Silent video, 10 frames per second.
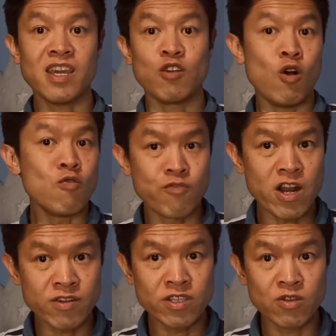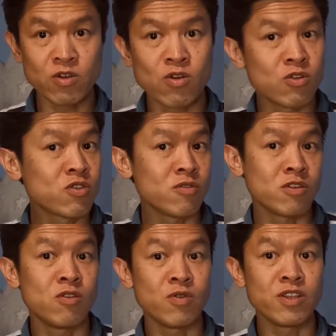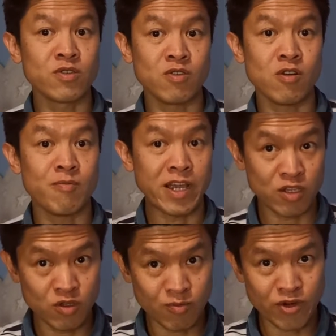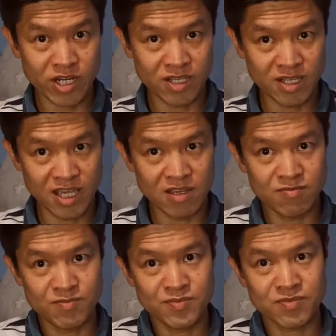and all raring to go into your back to your practice again.